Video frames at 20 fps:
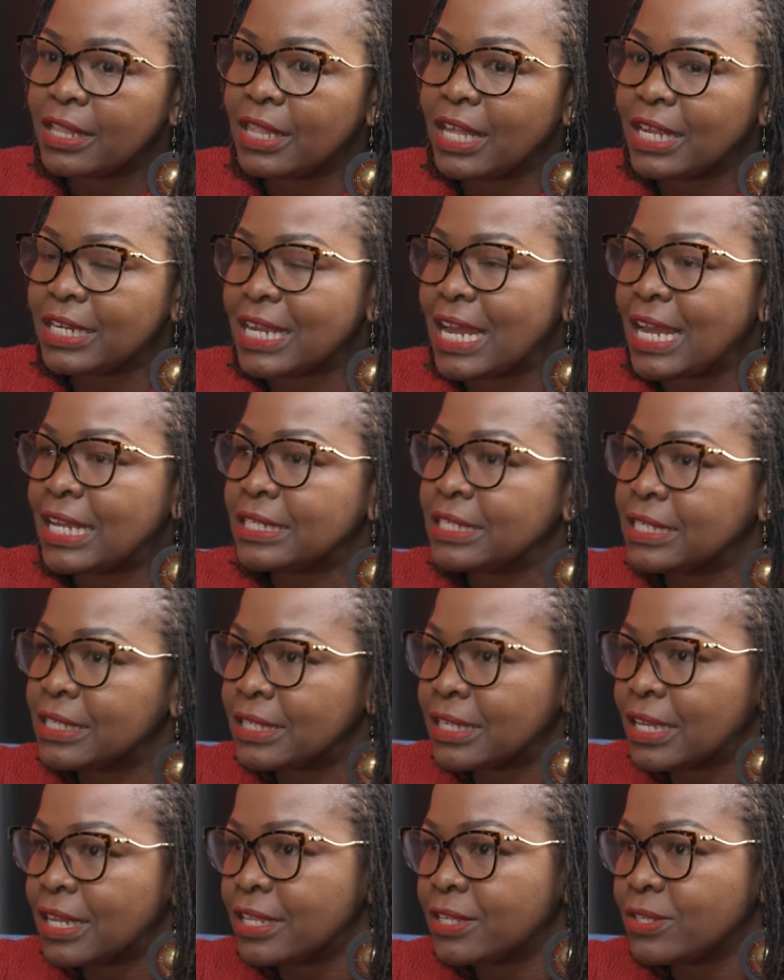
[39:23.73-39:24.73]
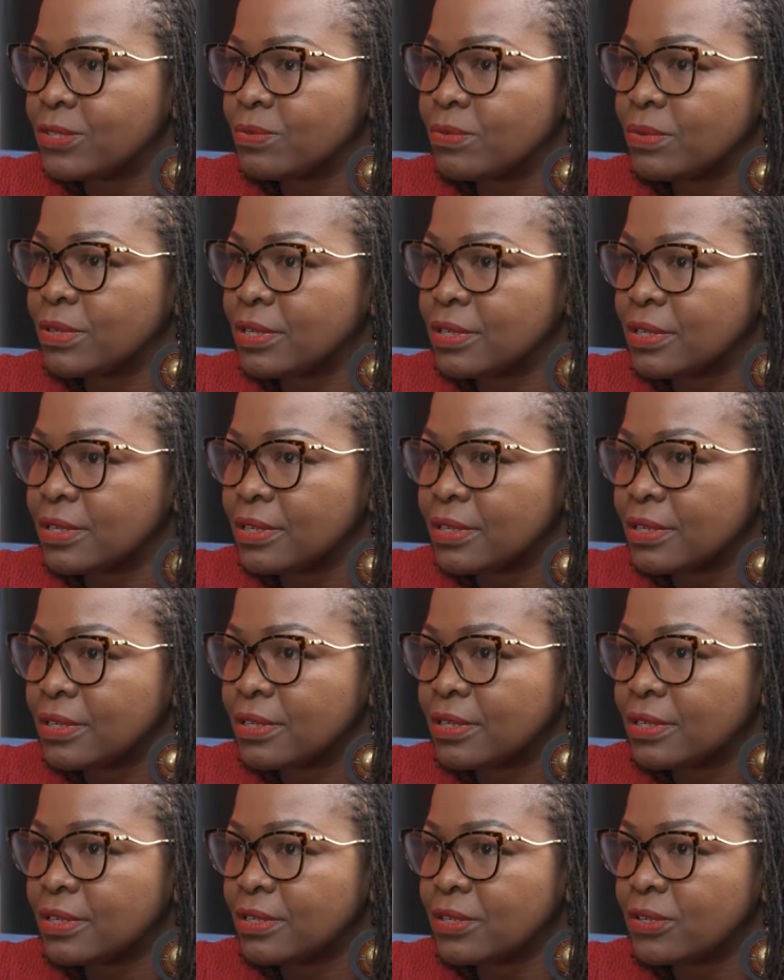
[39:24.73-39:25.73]
that artisans were
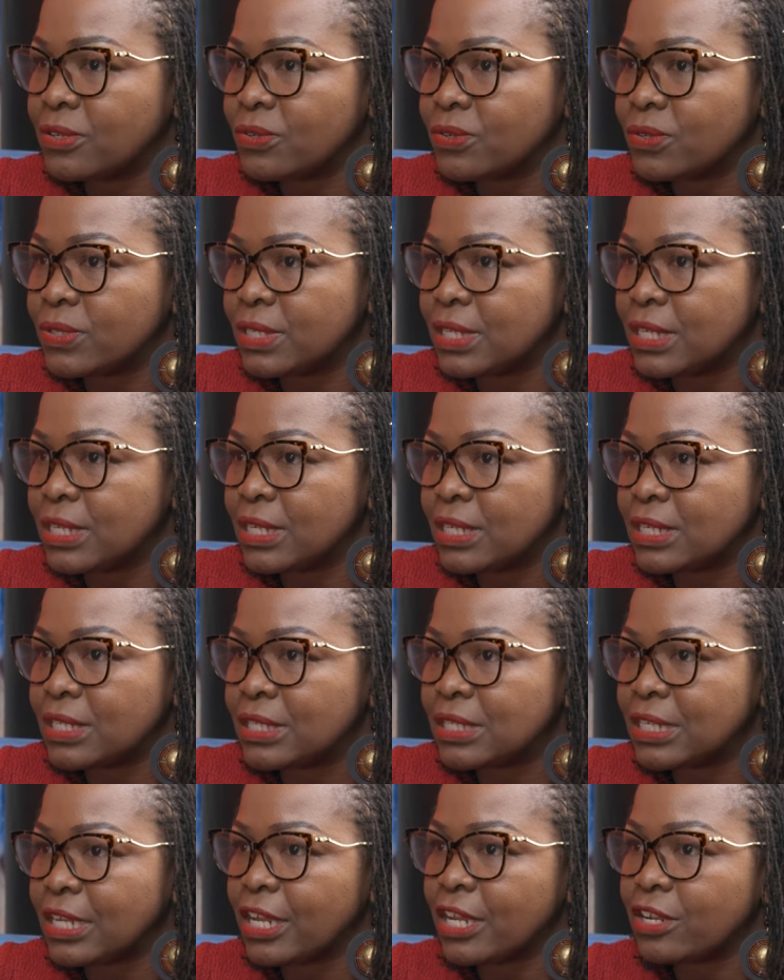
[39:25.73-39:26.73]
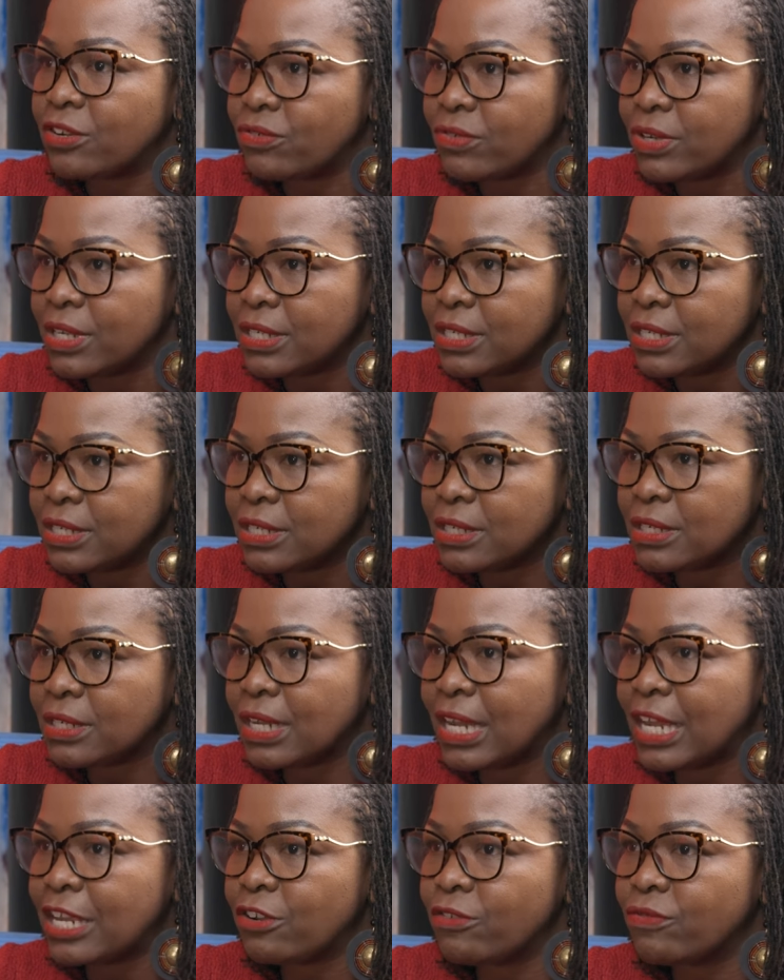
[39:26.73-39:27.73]
you know seen as second rate
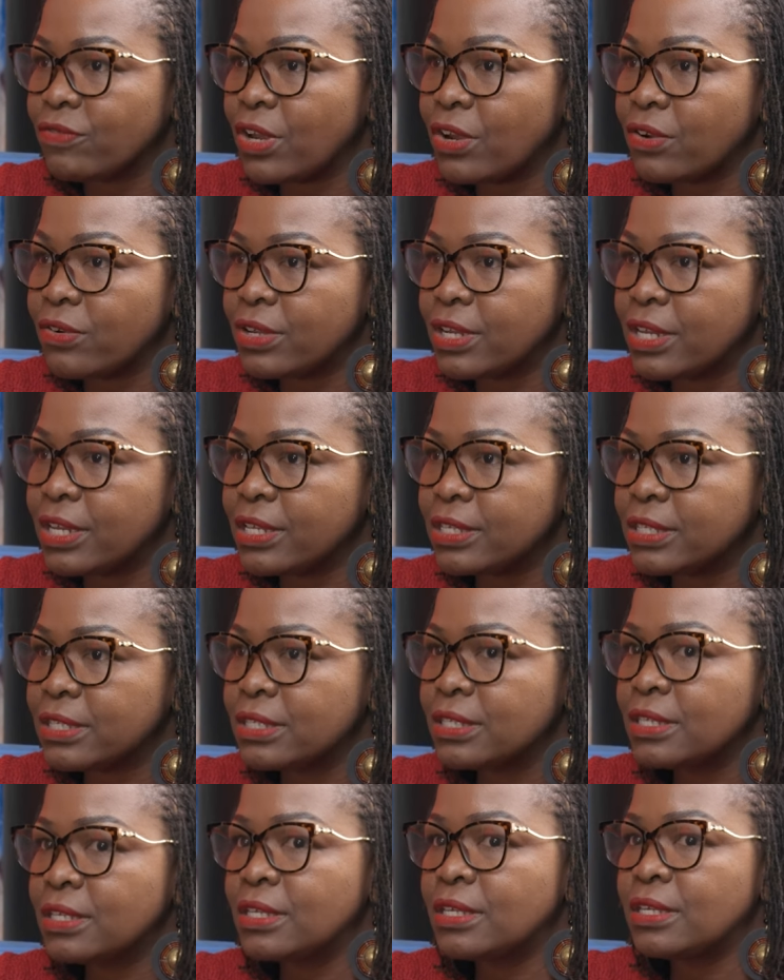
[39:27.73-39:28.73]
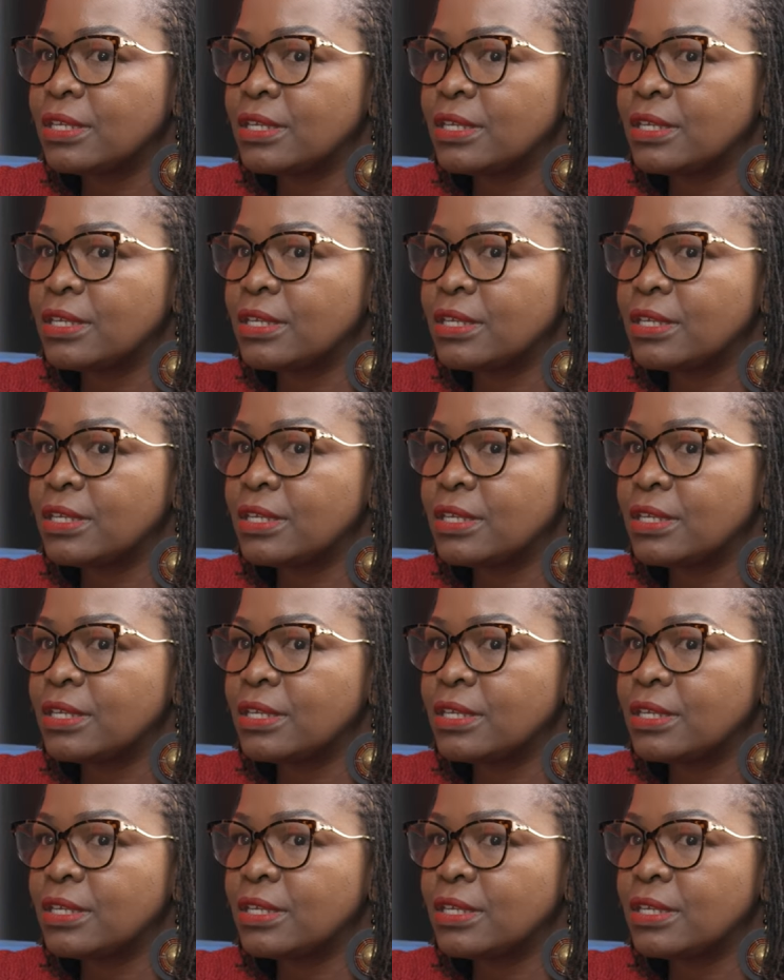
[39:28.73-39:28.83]
kind of careers.